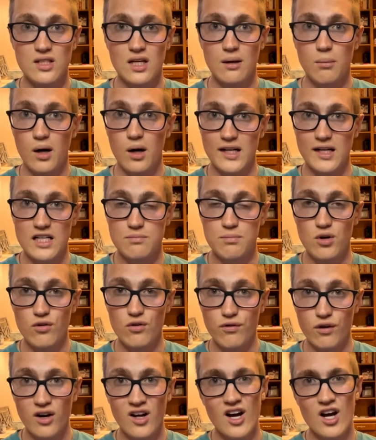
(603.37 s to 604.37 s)
and Marquez
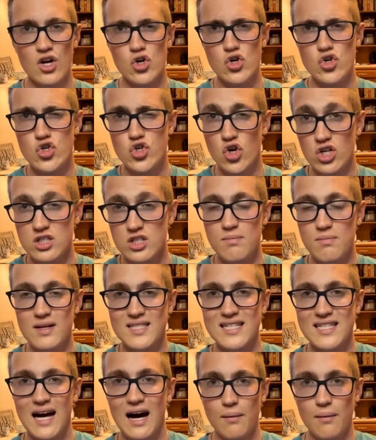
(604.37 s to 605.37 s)
Buford, just missed
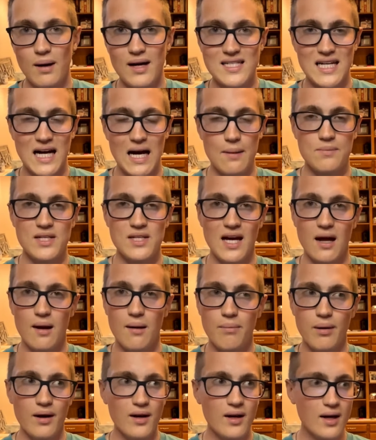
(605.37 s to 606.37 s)
out on my top 10.
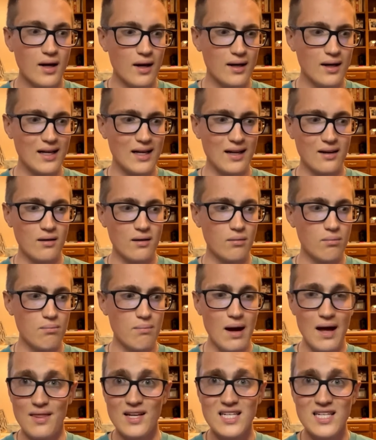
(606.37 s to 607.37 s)
But again,
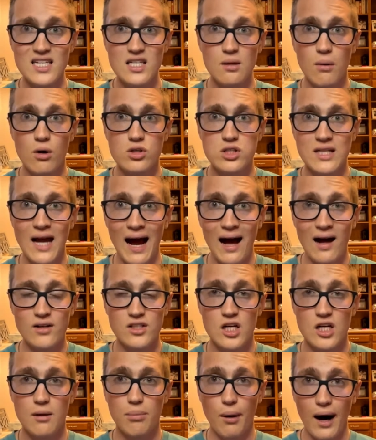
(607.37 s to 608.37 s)
man, this is the most talented
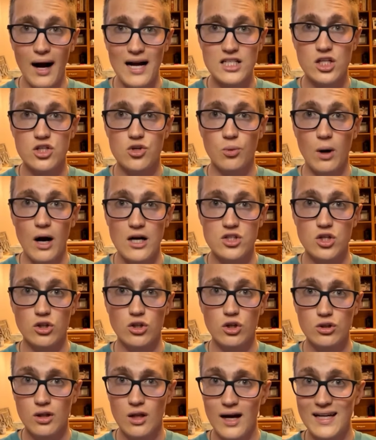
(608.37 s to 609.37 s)
Nebraska's roster
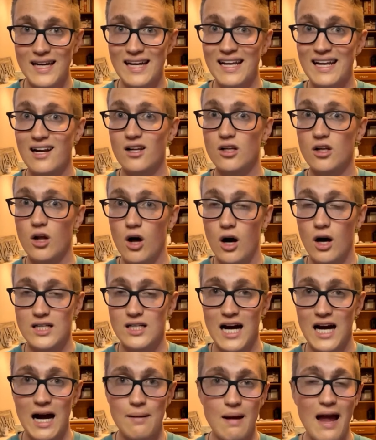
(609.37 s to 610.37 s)
looked like in a long
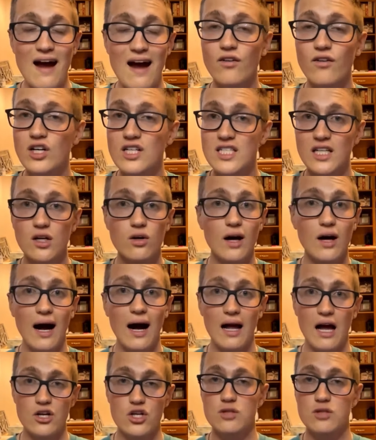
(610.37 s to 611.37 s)
time. Every single guy
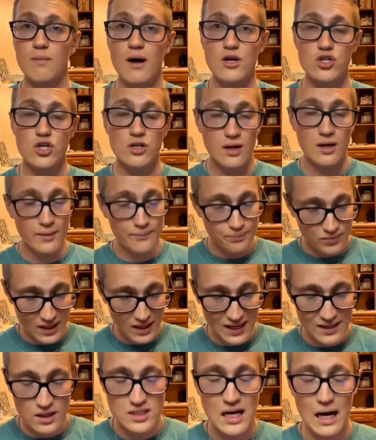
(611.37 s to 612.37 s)
I just mentioned in
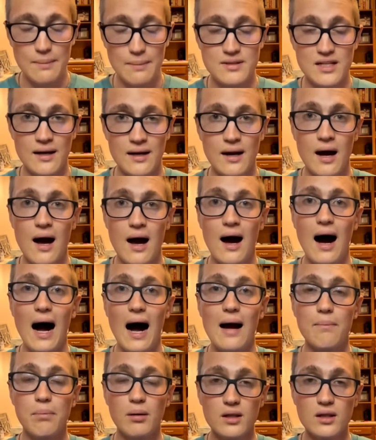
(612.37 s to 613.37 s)
the top 10, I
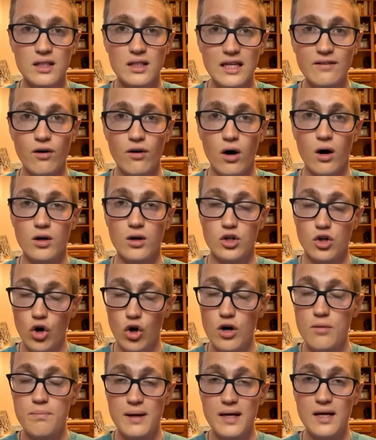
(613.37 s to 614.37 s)
believe
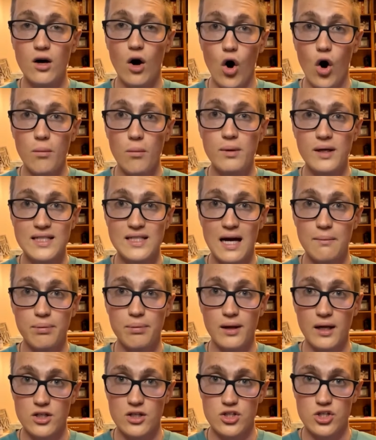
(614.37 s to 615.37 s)
could be all Big Ten
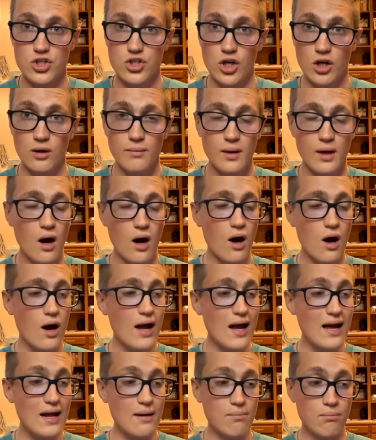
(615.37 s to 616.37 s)
players this year.
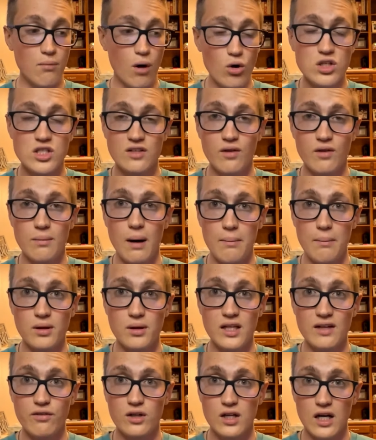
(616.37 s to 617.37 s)
And most of them, I
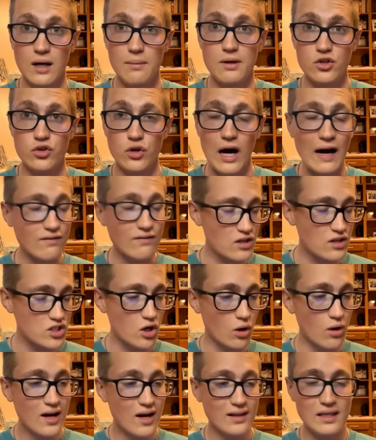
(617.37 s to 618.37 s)
believe, are going to be drafted. So
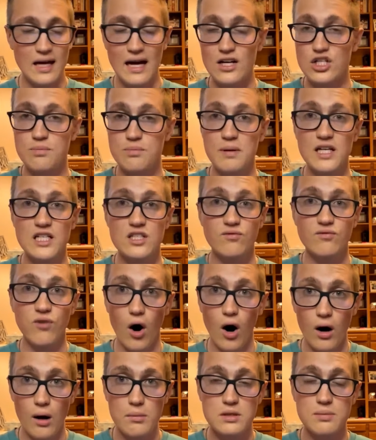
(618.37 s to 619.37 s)
that speaks
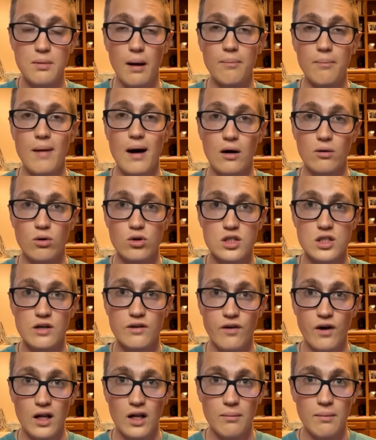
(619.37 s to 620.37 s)
volumes about Matt Rhule's
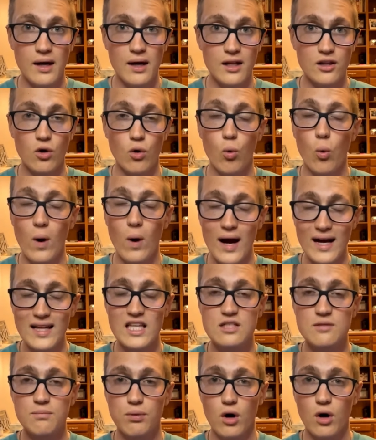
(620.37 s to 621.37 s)
development and the way this
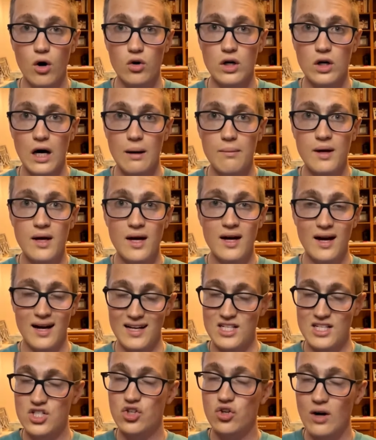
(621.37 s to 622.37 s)
program
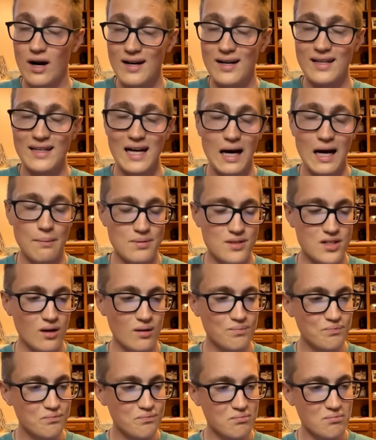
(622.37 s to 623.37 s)
is trending up. So
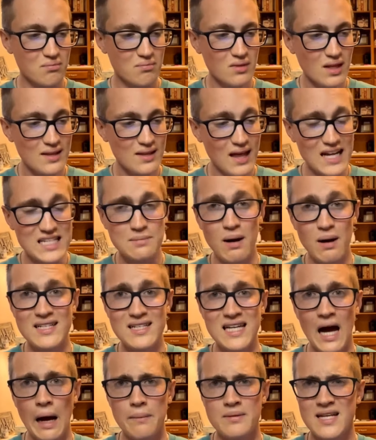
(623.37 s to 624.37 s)
that's my
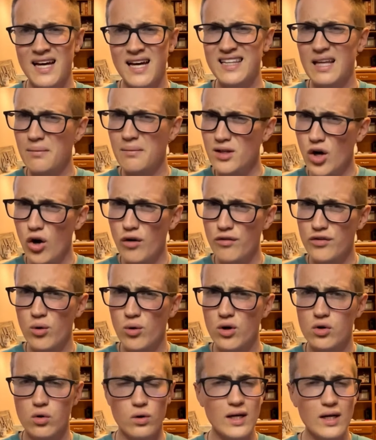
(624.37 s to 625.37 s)
top 10. Let me know if you
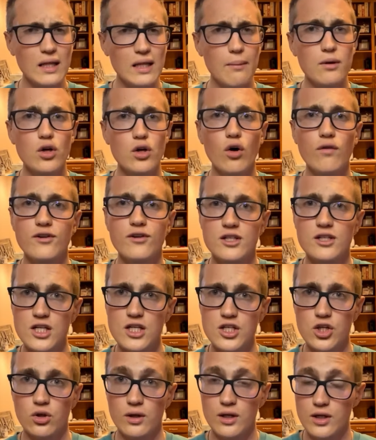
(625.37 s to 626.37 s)
agree. Let me know if you
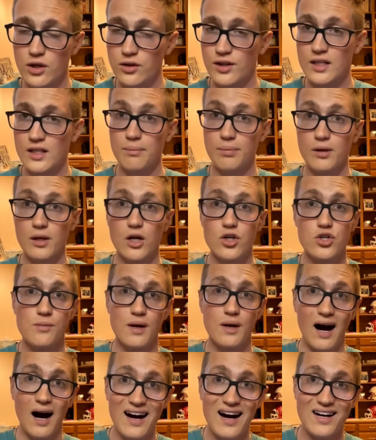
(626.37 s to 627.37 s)
disagree. Do you think a player should be
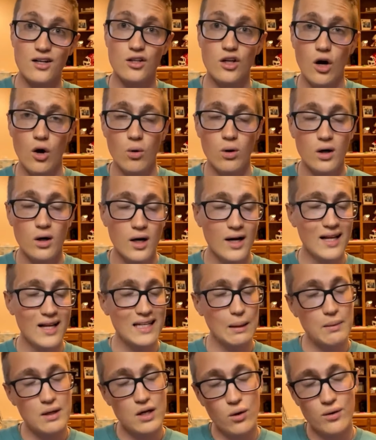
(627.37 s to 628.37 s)
higher, lower? Let
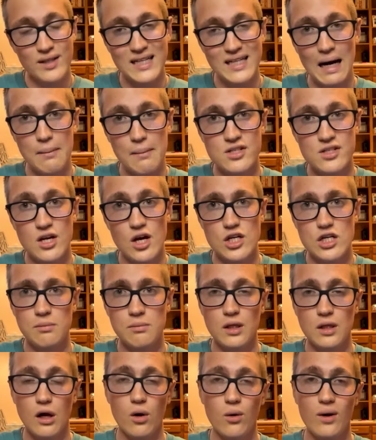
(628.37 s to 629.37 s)
me know in the comment section
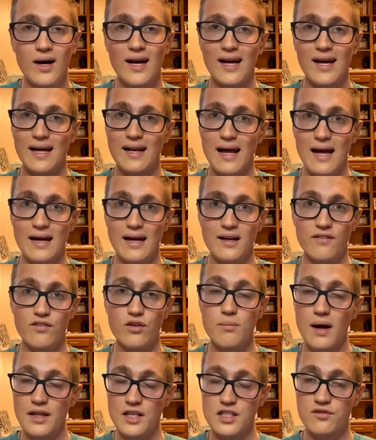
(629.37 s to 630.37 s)
below. And hey, if you
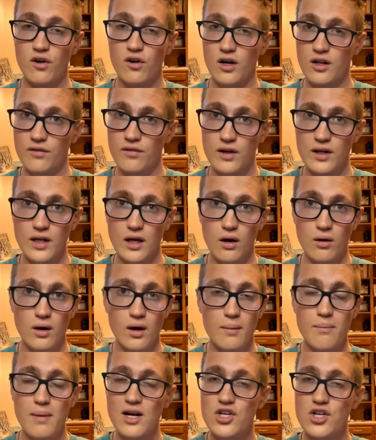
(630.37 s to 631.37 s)
made this far in the video,
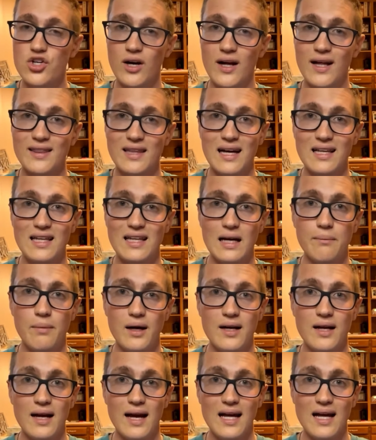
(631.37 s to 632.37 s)
make sure to hit that like
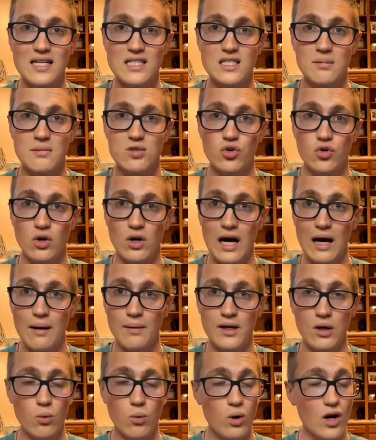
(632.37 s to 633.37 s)
button and subscribe.
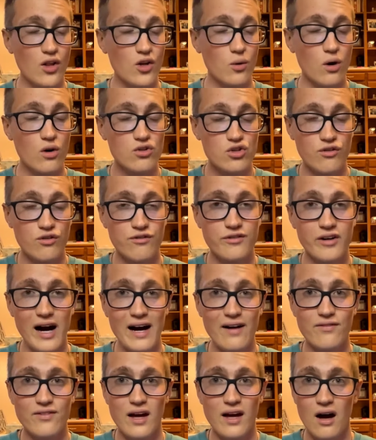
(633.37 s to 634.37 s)
Again, we're on the road to
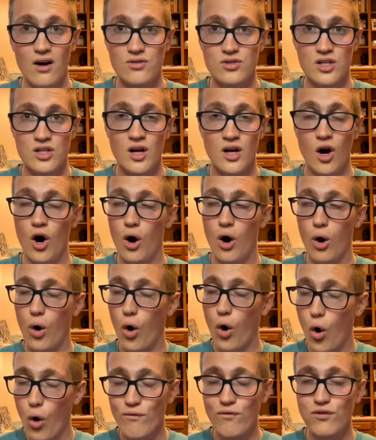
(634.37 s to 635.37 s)
5,000.
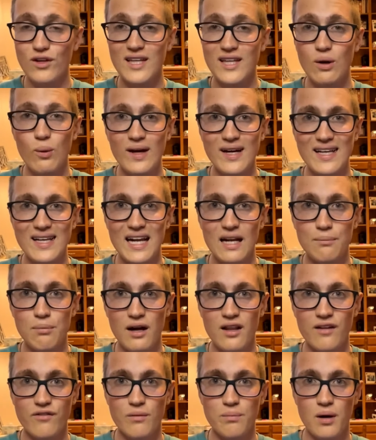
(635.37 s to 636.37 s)
Hopefully we can hit it by the
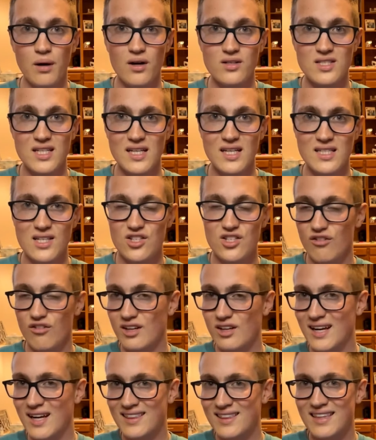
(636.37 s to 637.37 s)
football season. So if you can
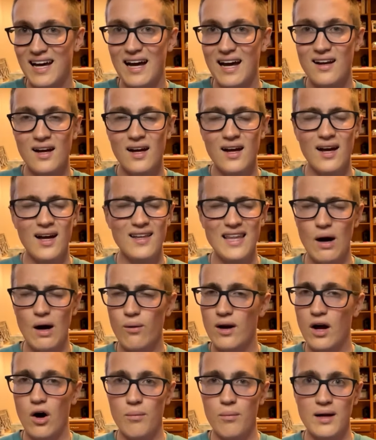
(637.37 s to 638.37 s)
hit that, that would
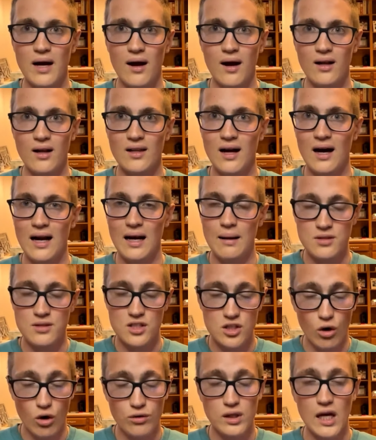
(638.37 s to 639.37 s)
help me out a lot. I'm
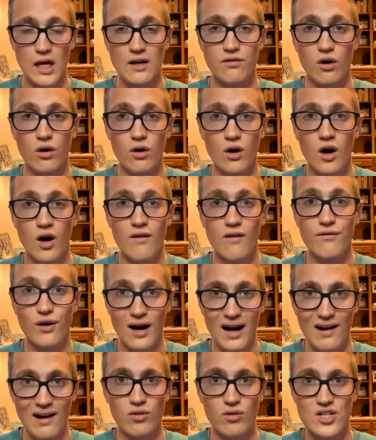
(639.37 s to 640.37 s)
so thankful for
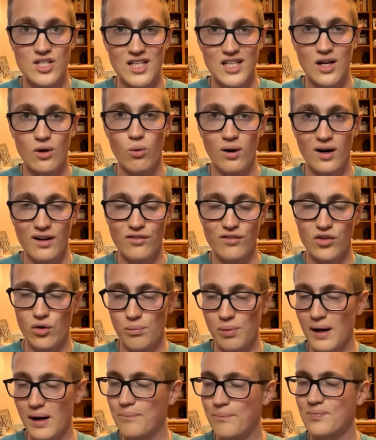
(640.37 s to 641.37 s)
every single one of you.
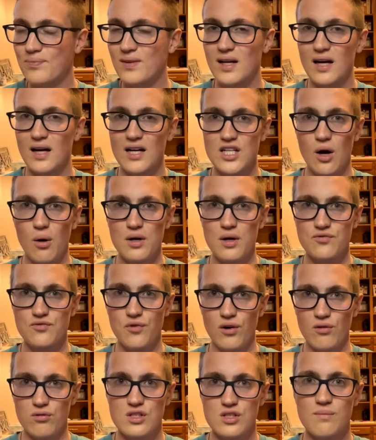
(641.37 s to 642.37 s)
But as always,
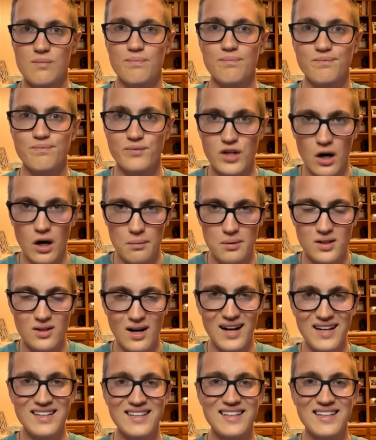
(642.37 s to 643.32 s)
folks, go Big Red,